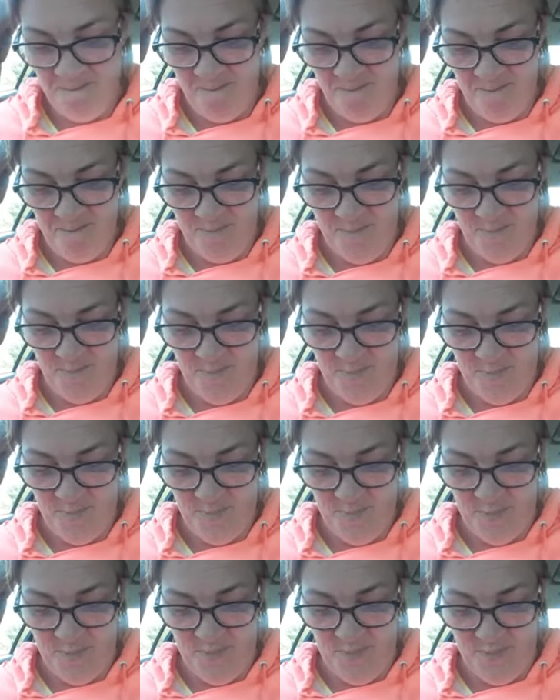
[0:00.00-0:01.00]

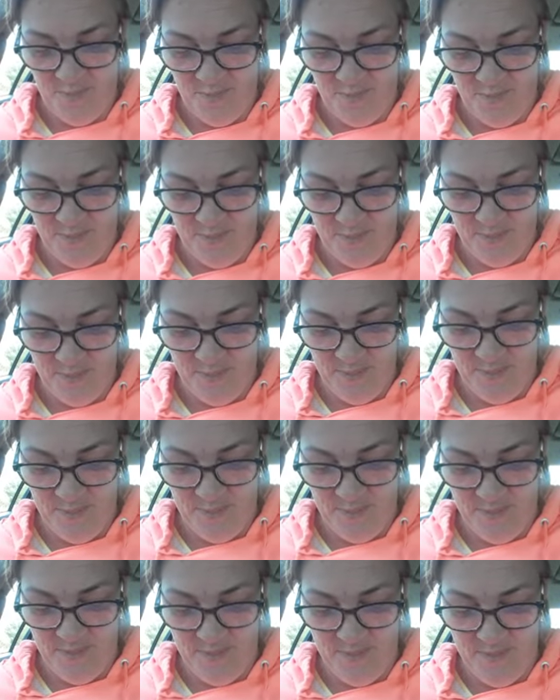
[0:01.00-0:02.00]

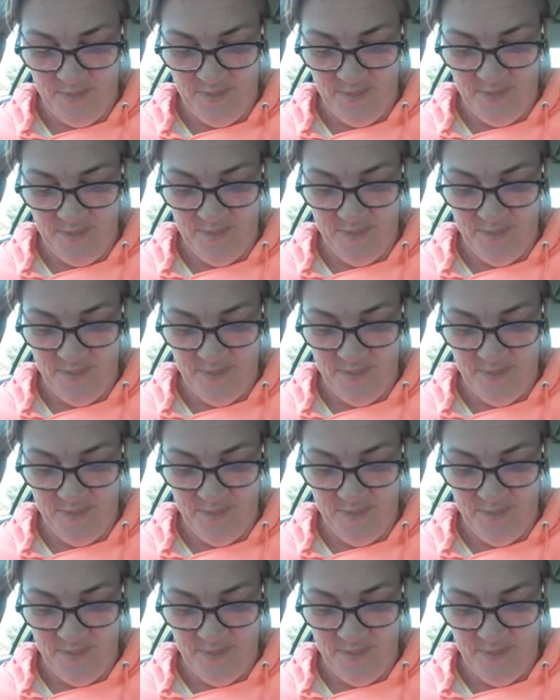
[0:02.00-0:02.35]
Nobody speaks.